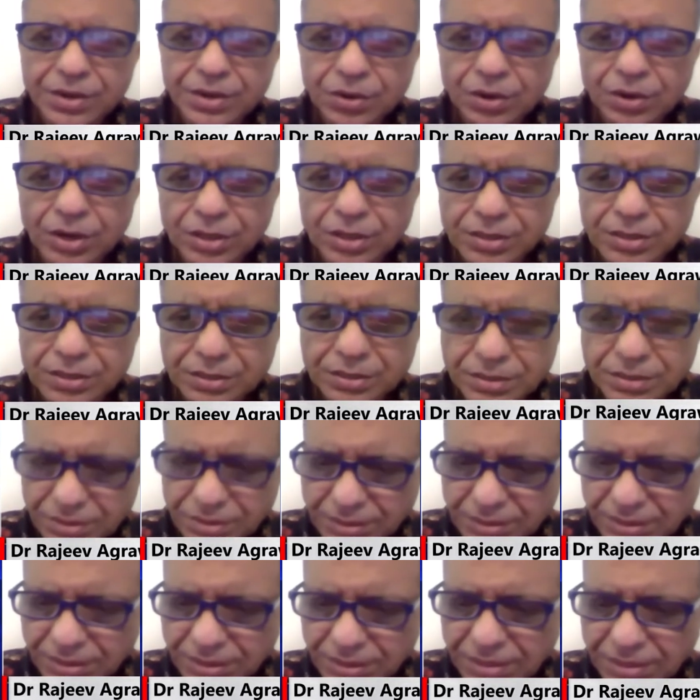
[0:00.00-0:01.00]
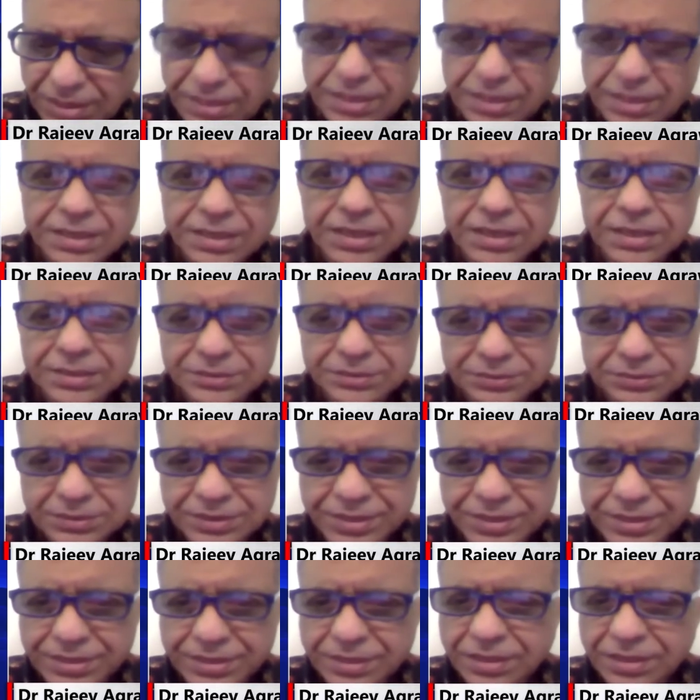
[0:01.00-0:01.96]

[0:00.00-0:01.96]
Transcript: on in